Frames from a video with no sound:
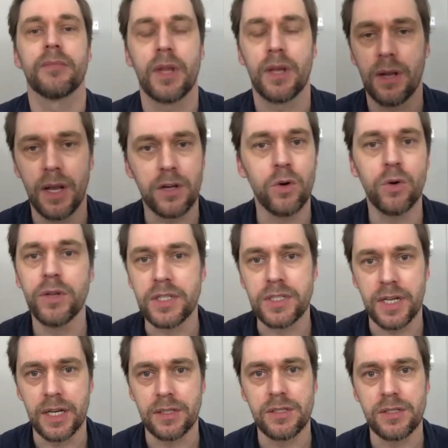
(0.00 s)
like all these
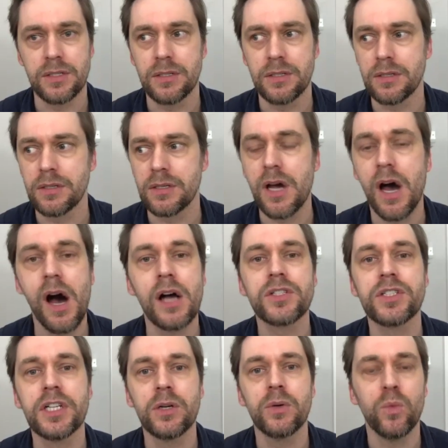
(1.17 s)
things,
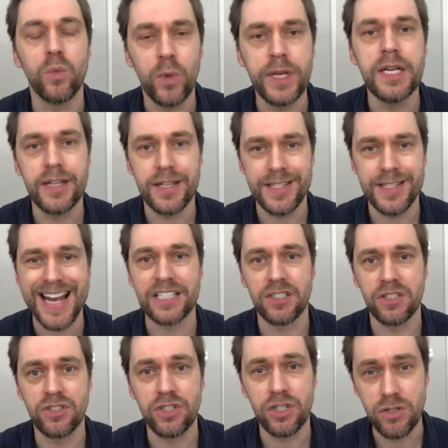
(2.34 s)
casting, we need as
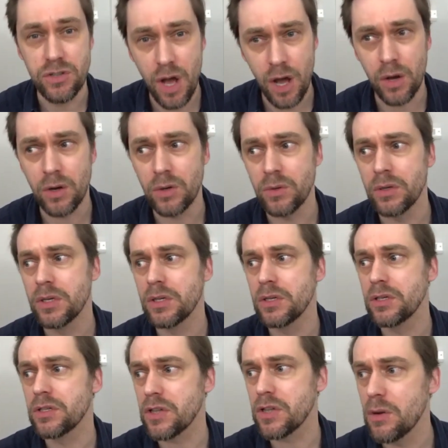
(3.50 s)
actors to know
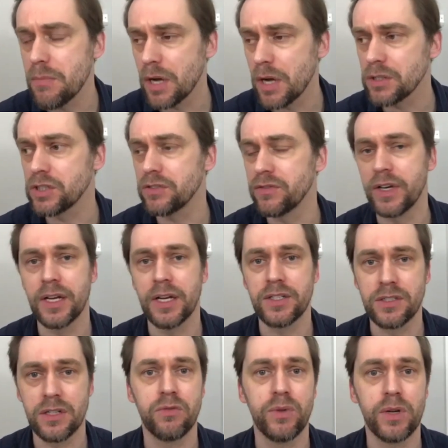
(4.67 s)
so much of it is
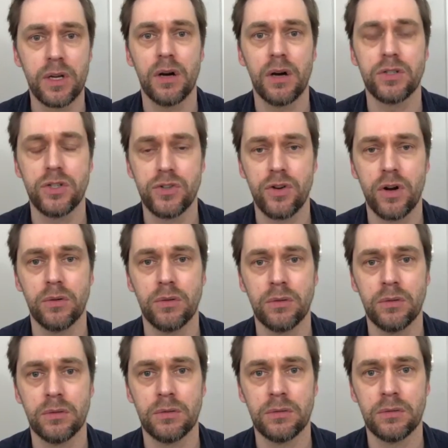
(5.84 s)
stuff we can't control.
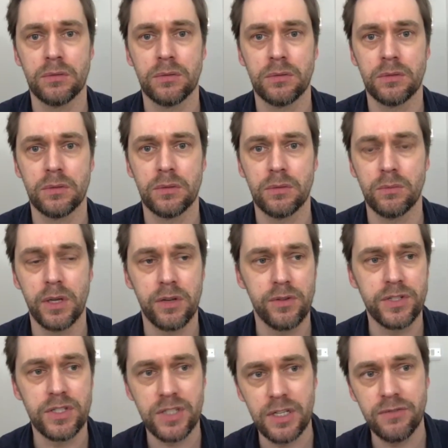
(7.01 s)
Whether it's a
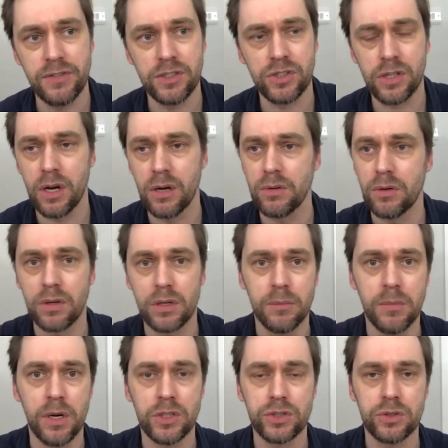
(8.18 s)
TV show or a
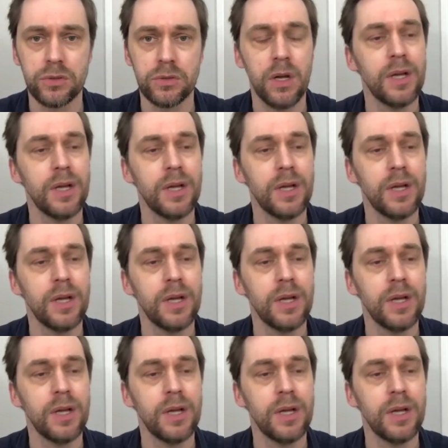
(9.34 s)
commercial,